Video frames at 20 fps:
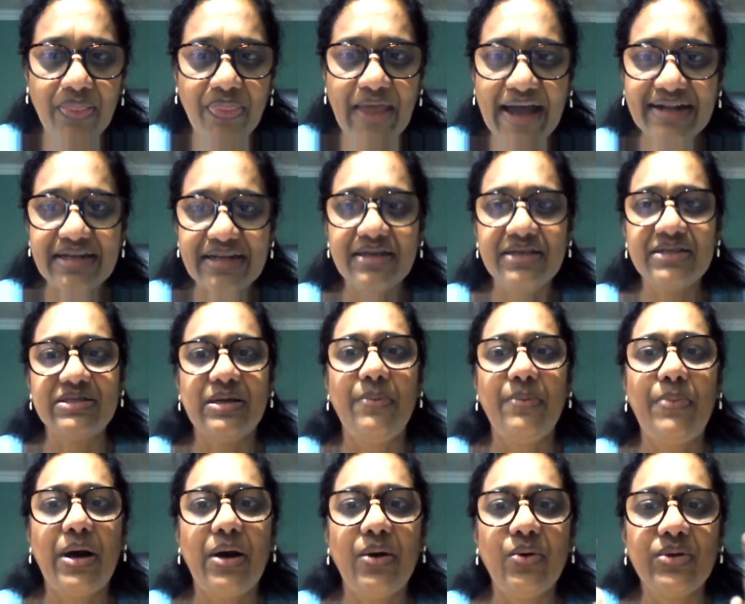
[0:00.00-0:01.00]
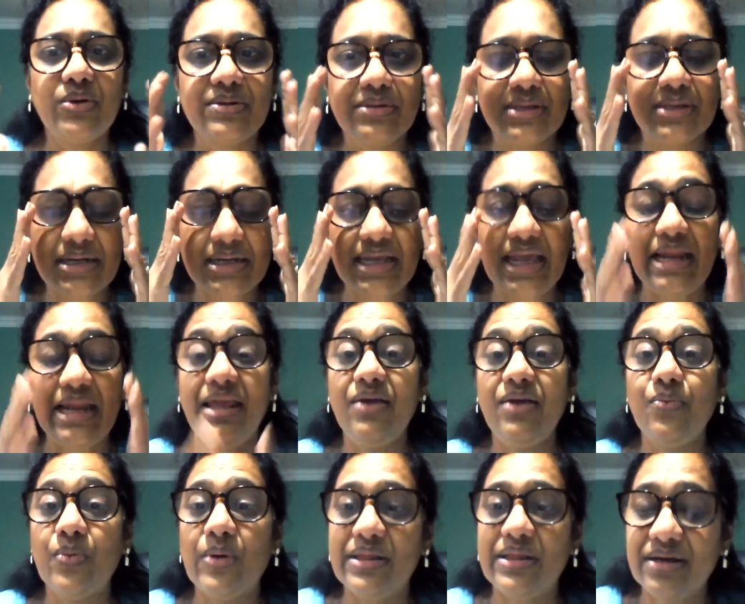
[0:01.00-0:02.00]
That is about the
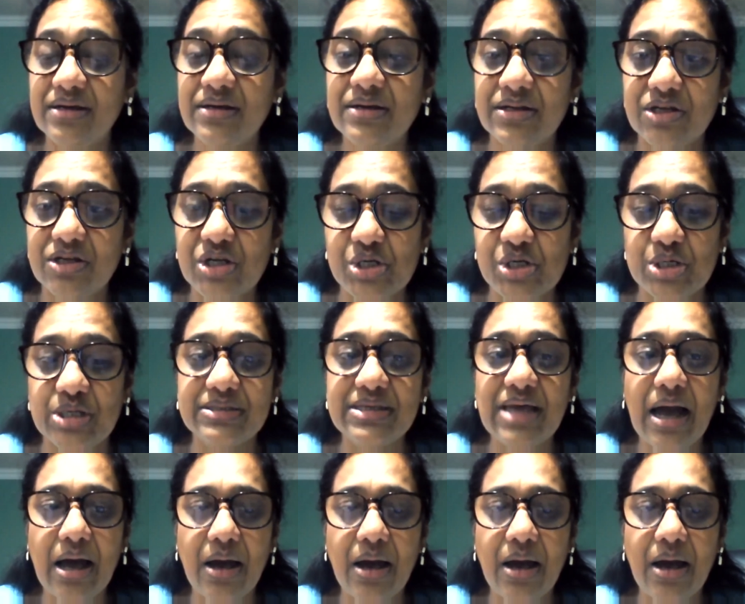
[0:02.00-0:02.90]
daily weather conditions,